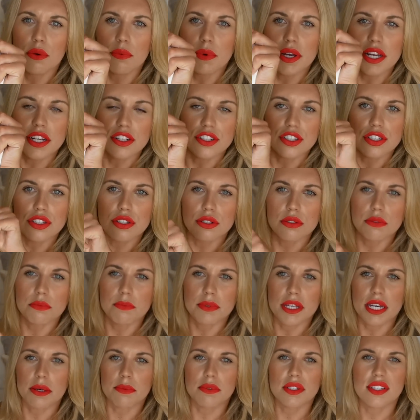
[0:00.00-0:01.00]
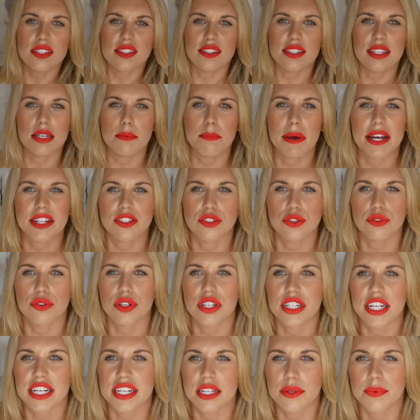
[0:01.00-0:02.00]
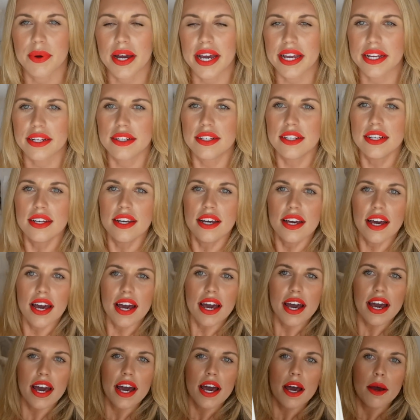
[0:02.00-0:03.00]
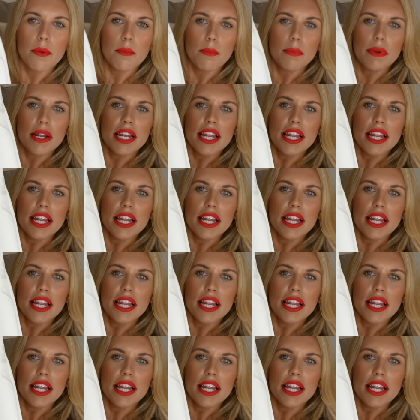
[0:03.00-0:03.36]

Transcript: which you'll be able to see better on anyway. Um,